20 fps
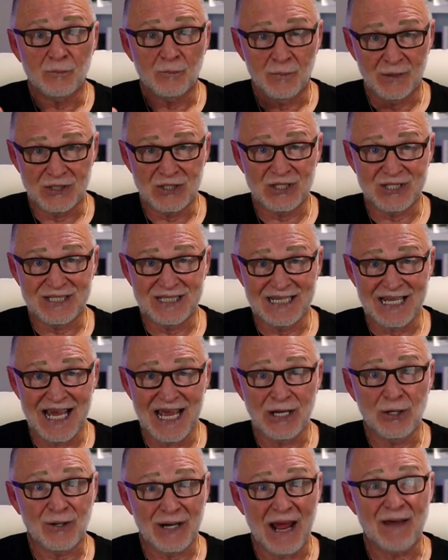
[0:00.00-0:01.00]
which is
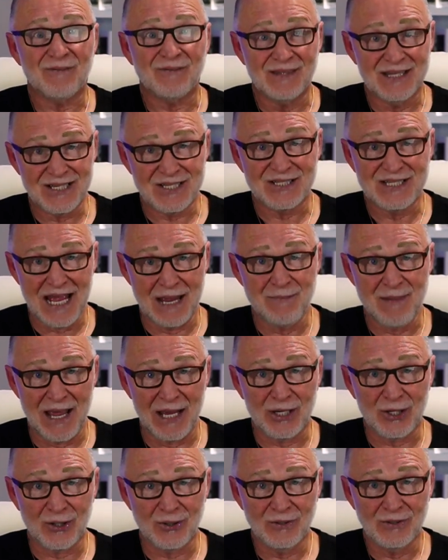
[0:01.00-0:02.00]
today. You're going to have this
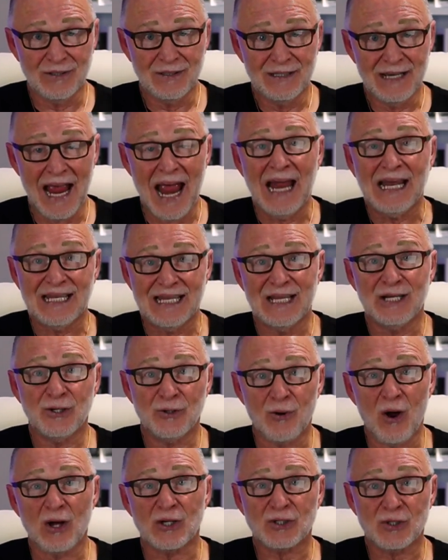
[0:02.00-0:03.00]
Daymaker, and then
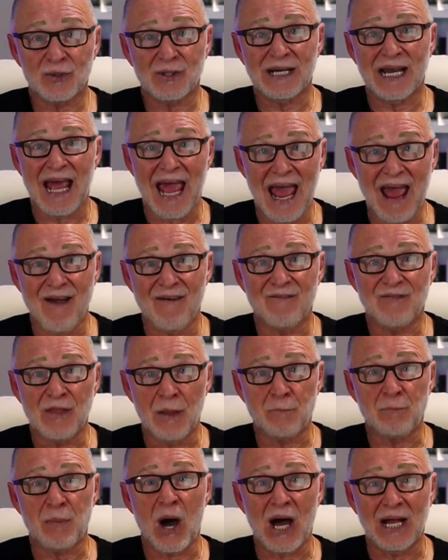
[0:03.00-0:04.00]
you're also going to have
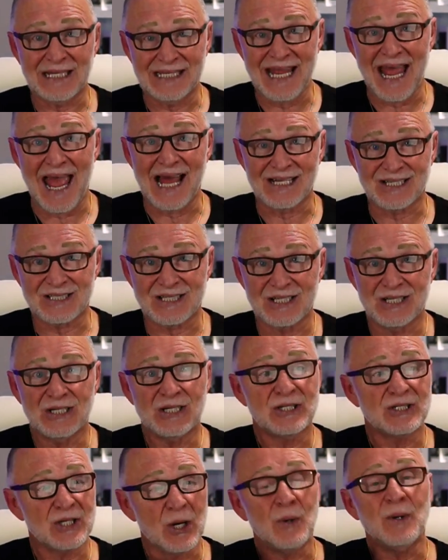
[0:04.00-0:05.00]
the podcast.
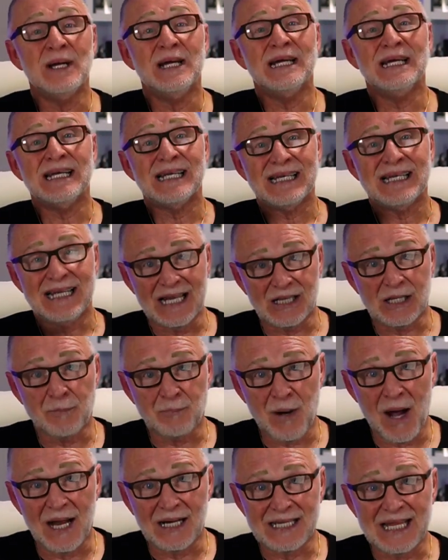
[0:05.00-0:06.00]
So get the
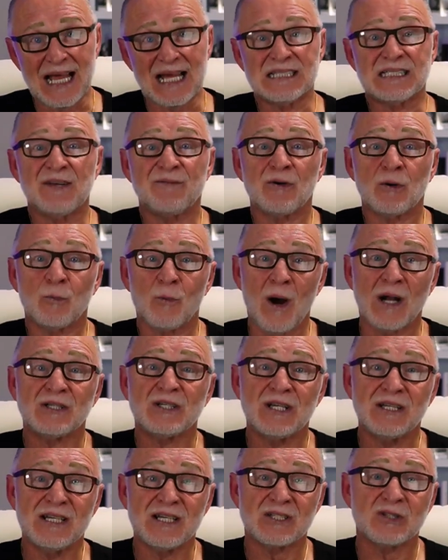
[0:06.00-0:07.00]
podcast. If you're
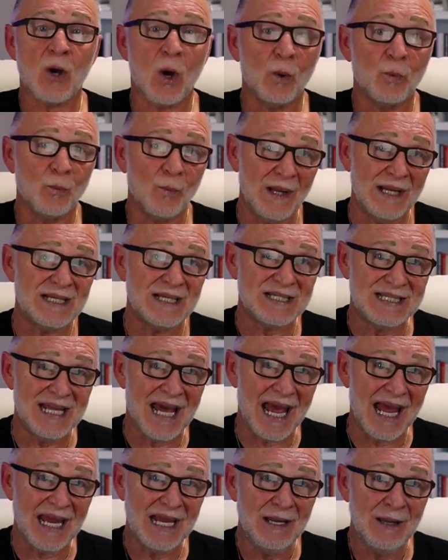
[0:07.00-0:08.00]
watching this on
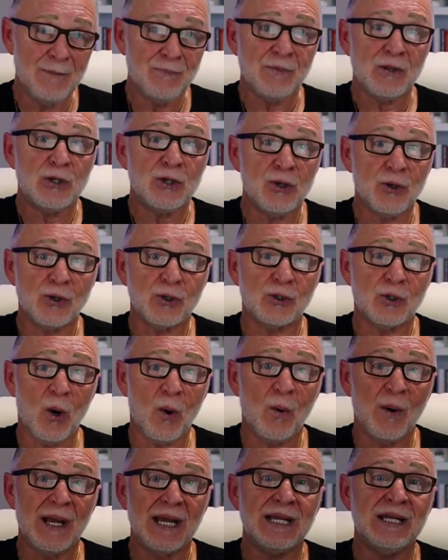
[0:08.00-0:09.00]
Wednesday, you're
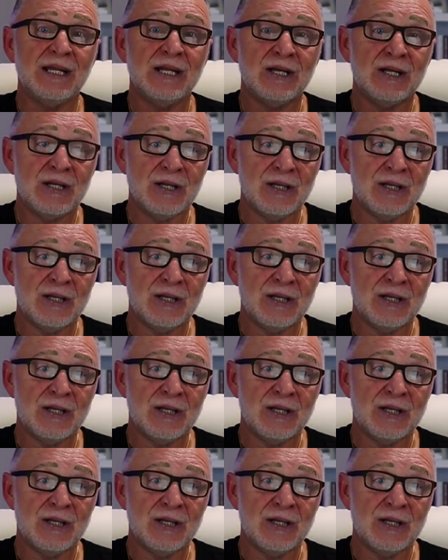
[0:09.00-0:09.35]
going,